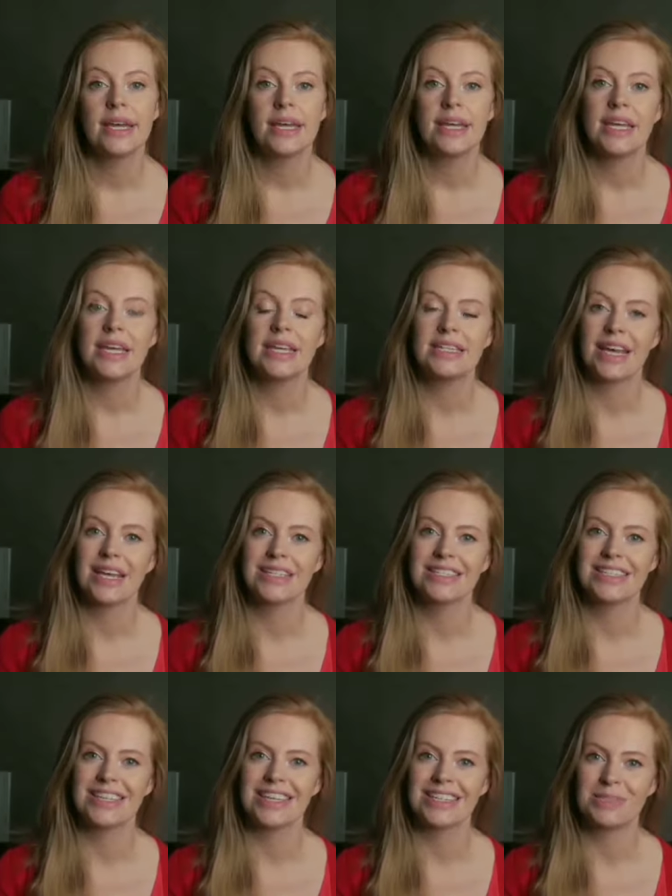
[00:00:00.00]
He does
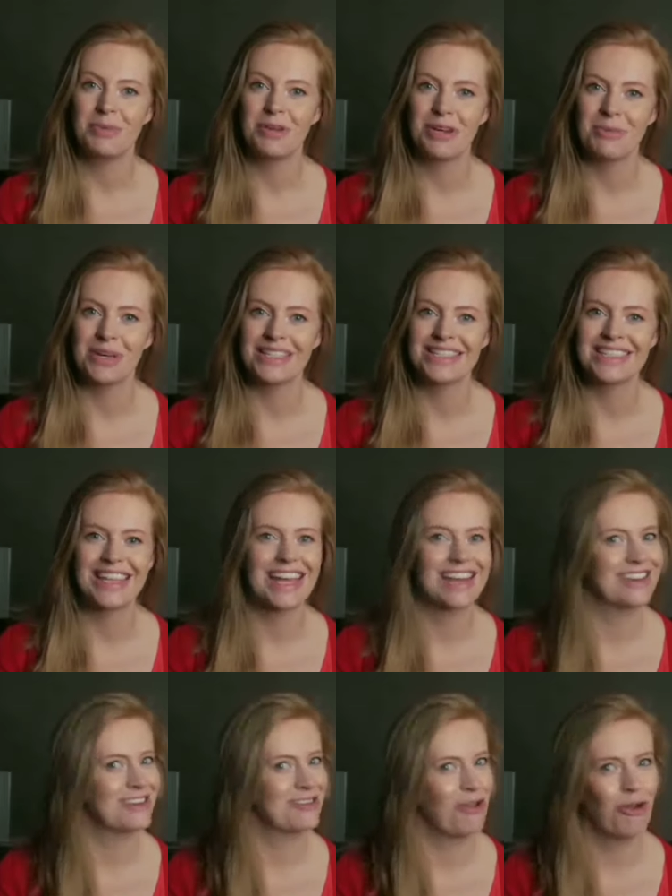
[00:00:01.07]
the experiments that
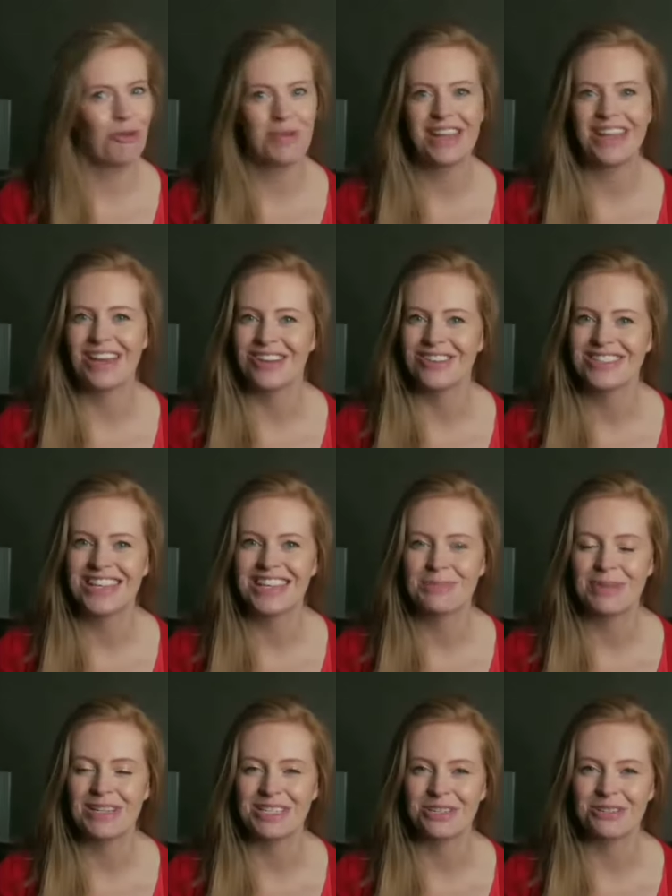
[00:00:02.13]
nobody else has
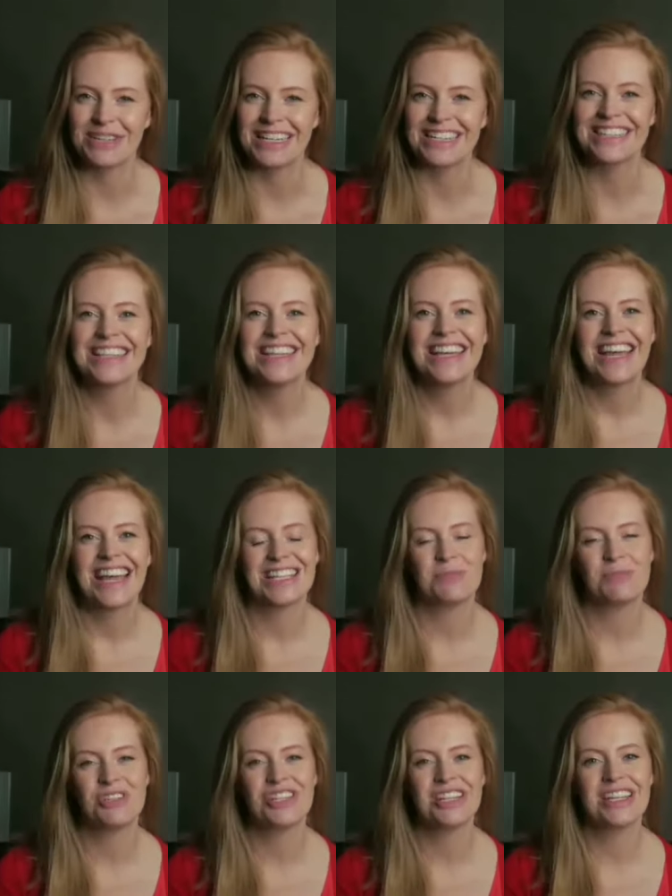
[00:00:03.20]
been doing,
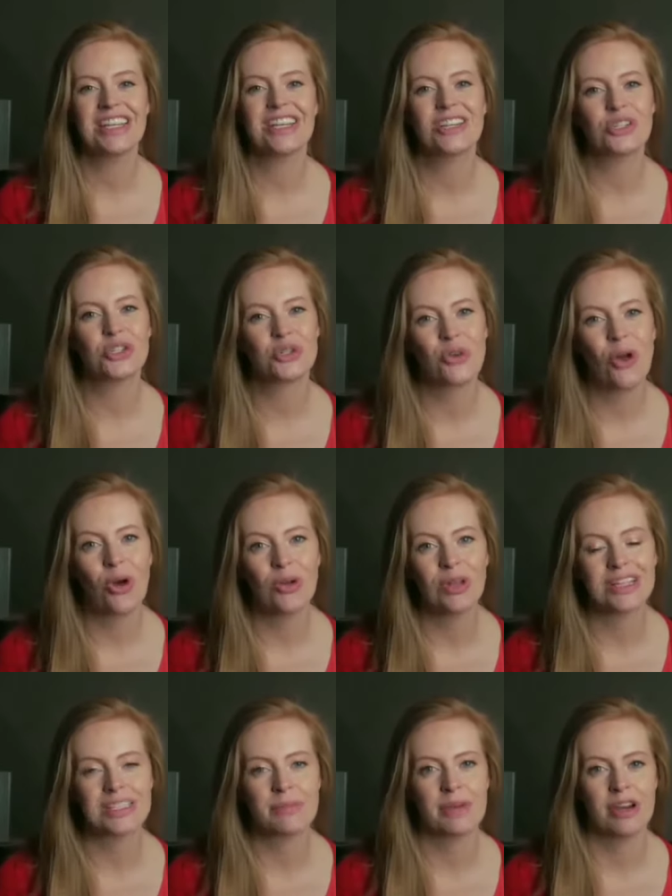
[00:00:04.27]
especially control
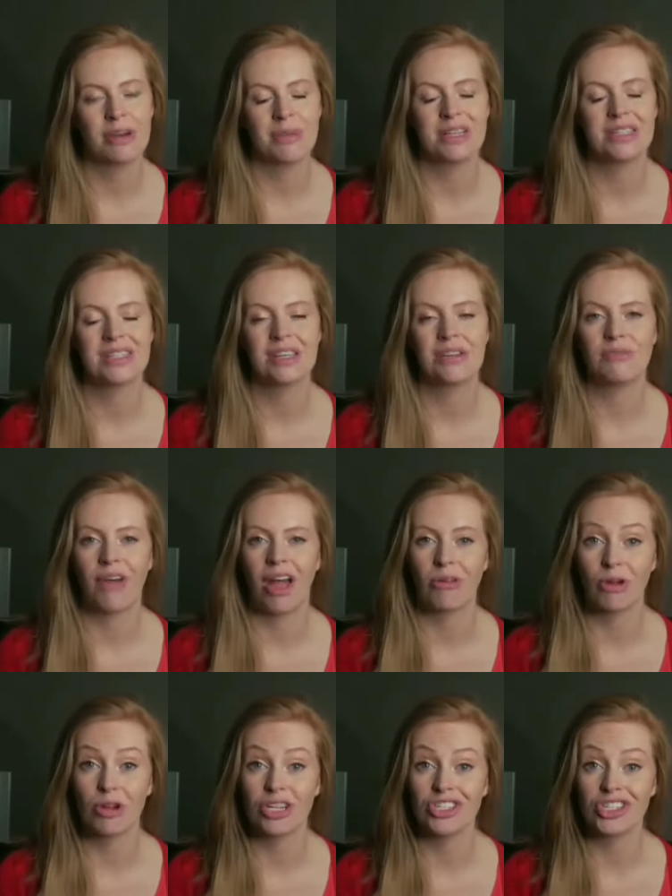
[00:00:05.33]
experiments in
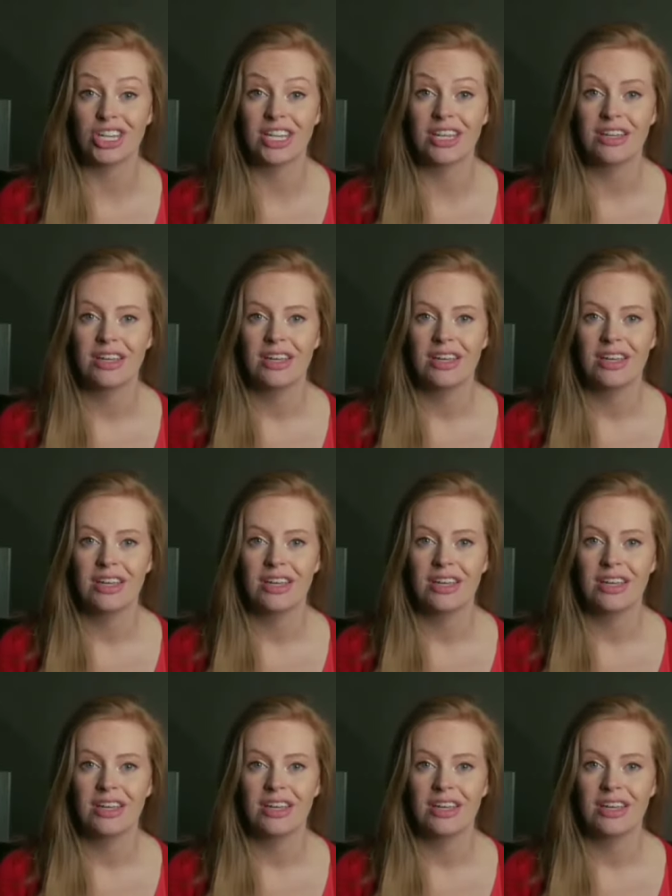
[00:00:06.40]
virology.